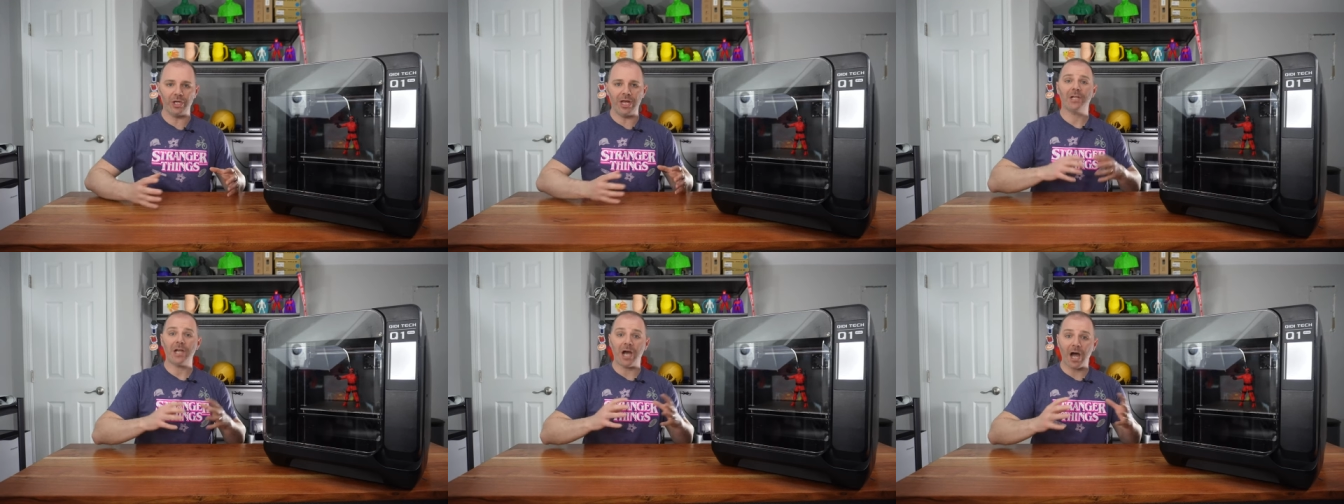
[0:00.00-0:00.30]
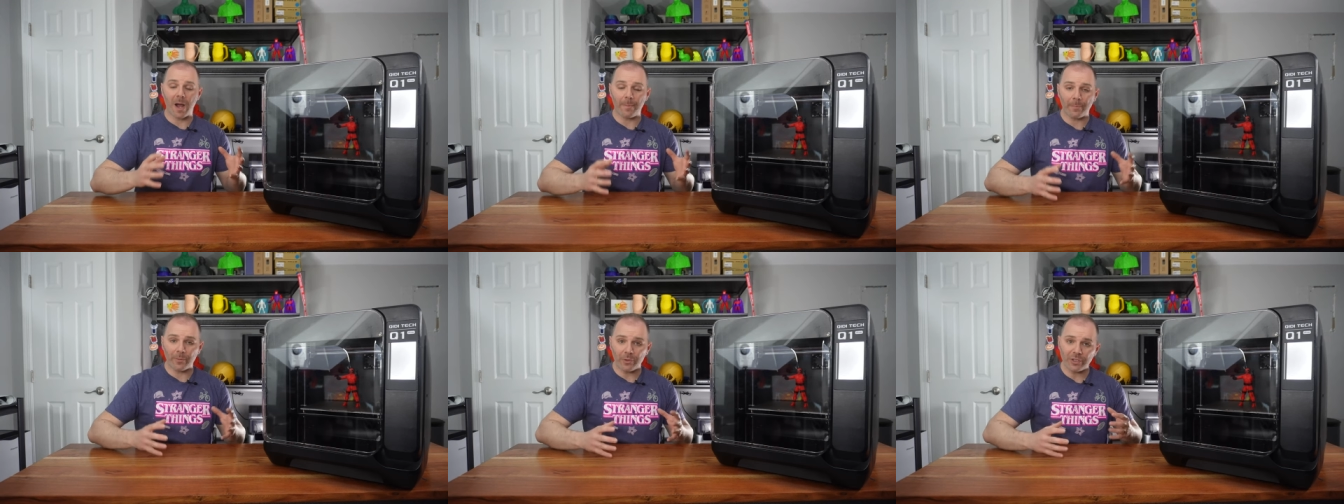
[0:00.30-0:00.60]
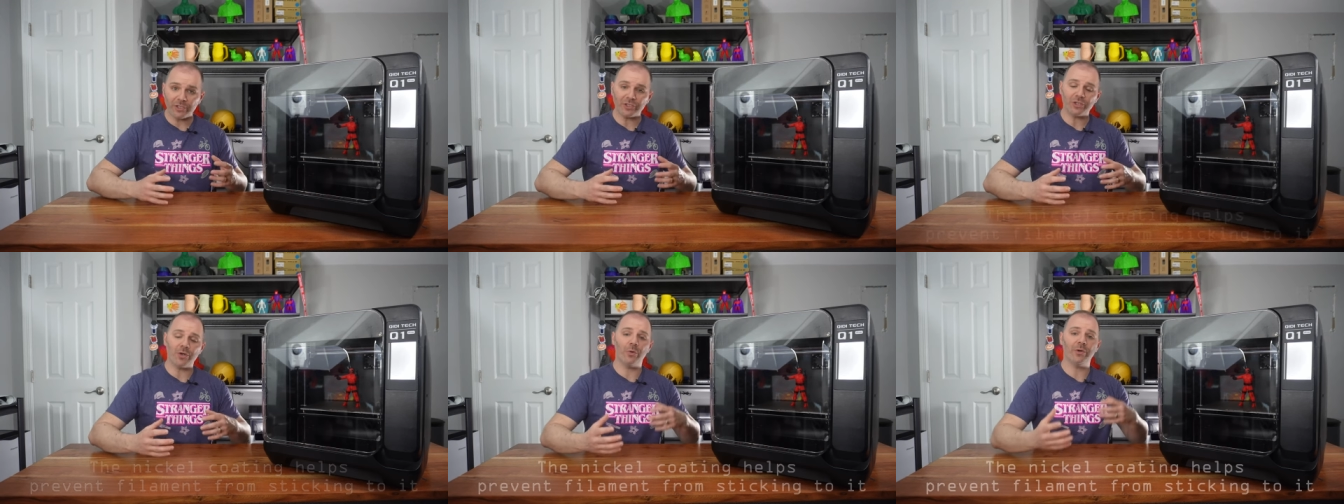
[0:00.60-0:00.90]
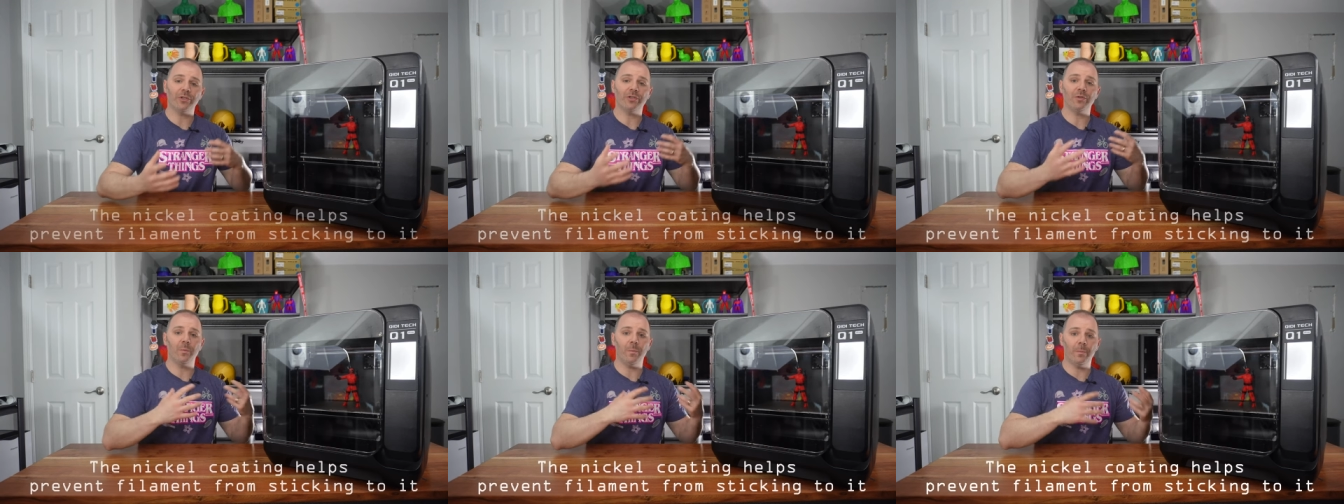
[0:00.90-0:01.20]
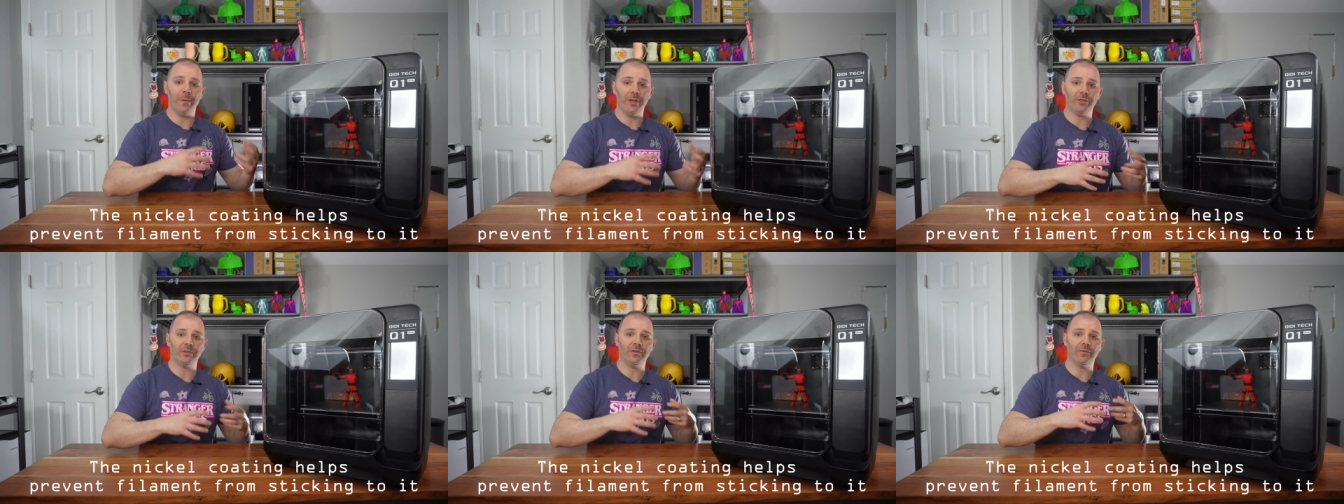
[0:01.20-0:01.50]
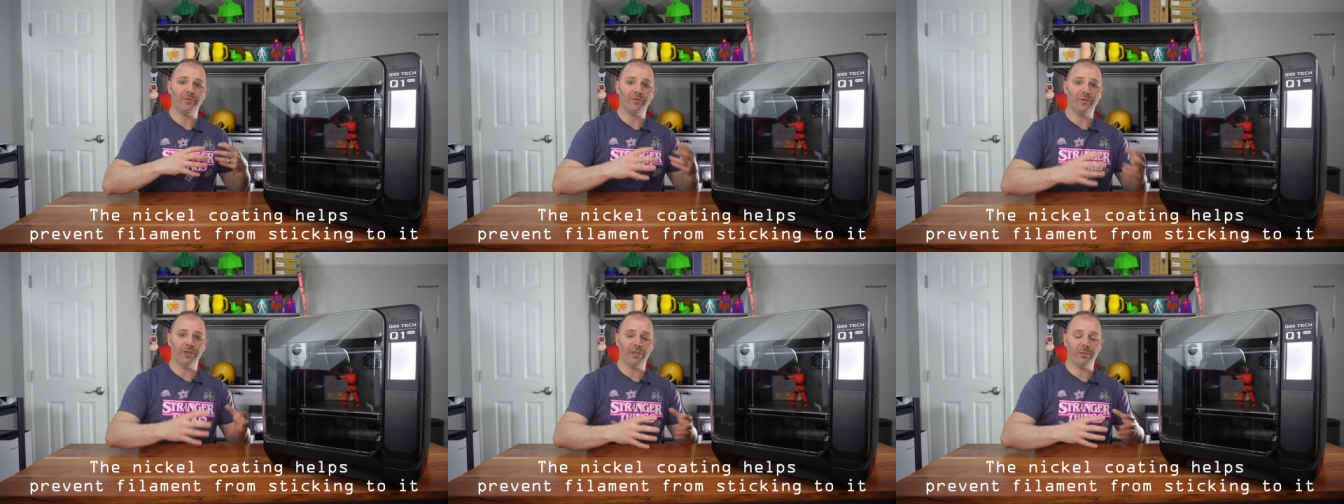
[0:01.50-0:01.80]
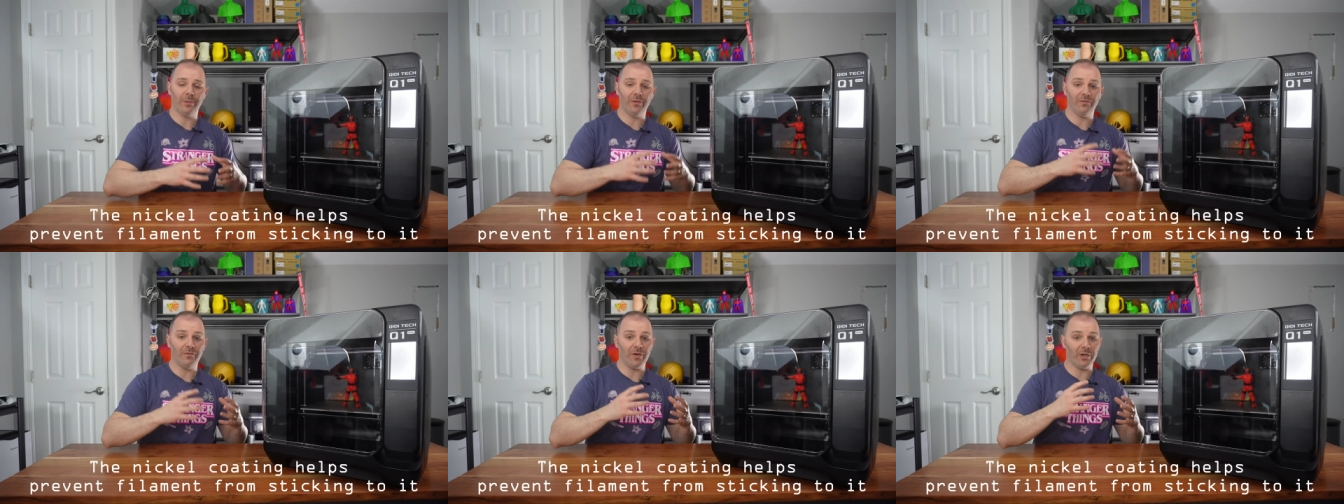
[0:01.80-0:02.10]
Copper is going to melt
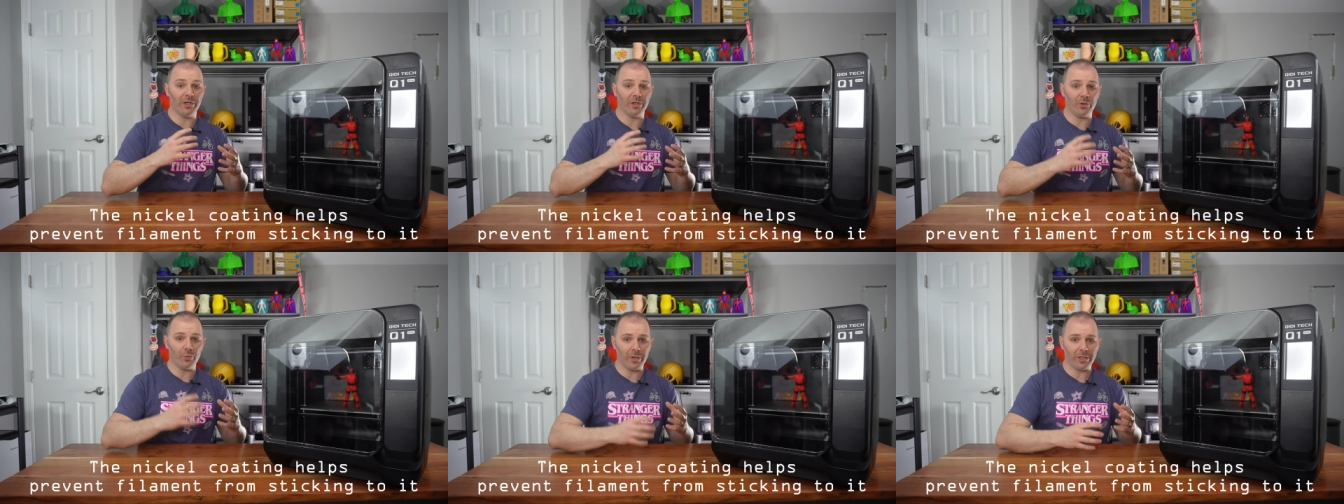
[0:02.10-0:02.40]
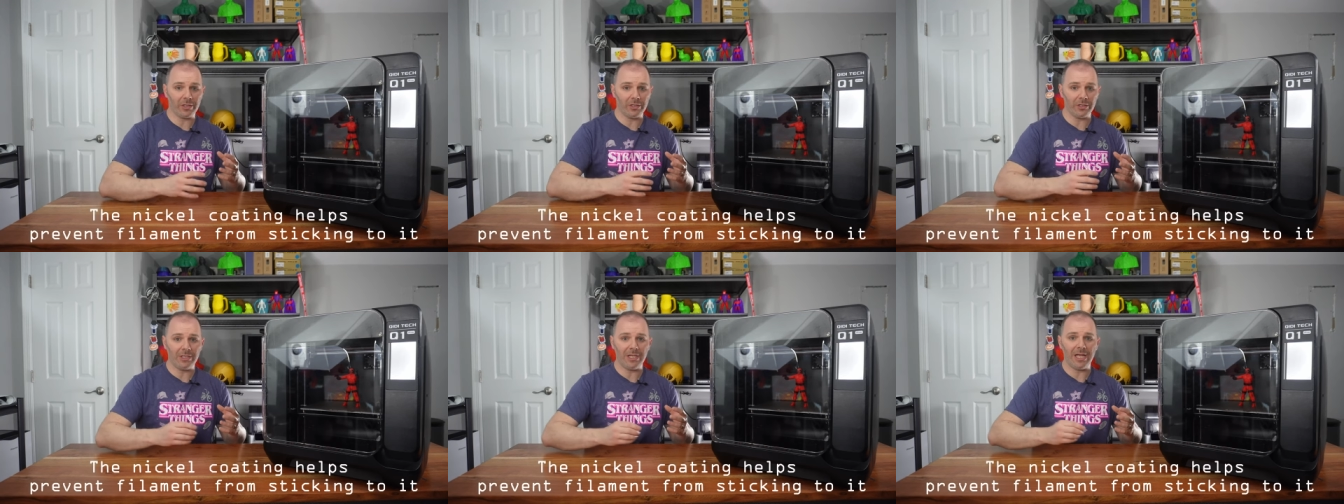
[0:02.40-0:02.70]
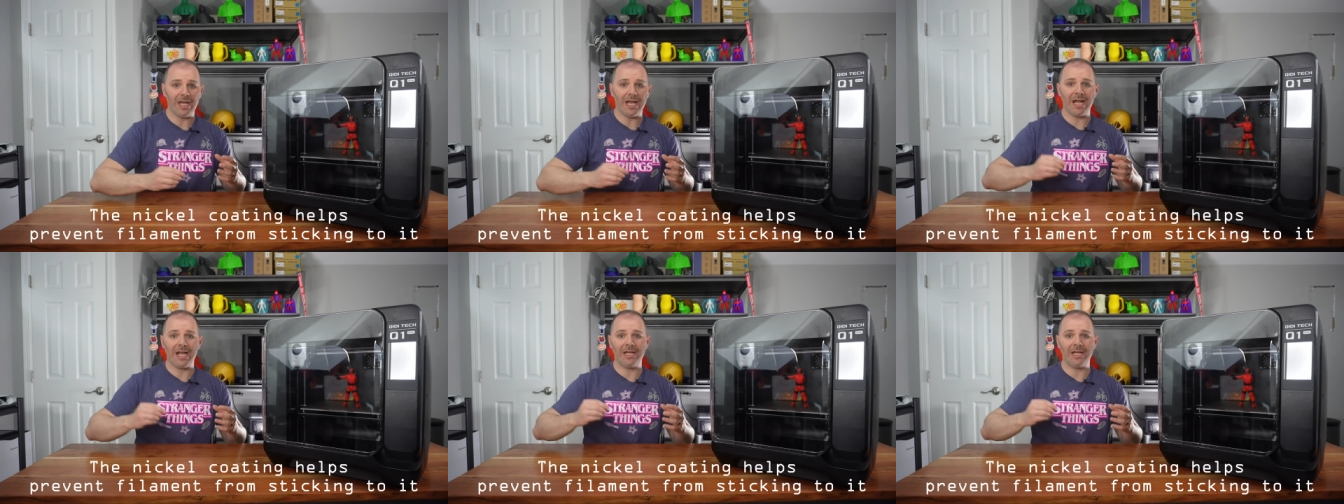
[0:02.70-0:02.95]
filament very quickly,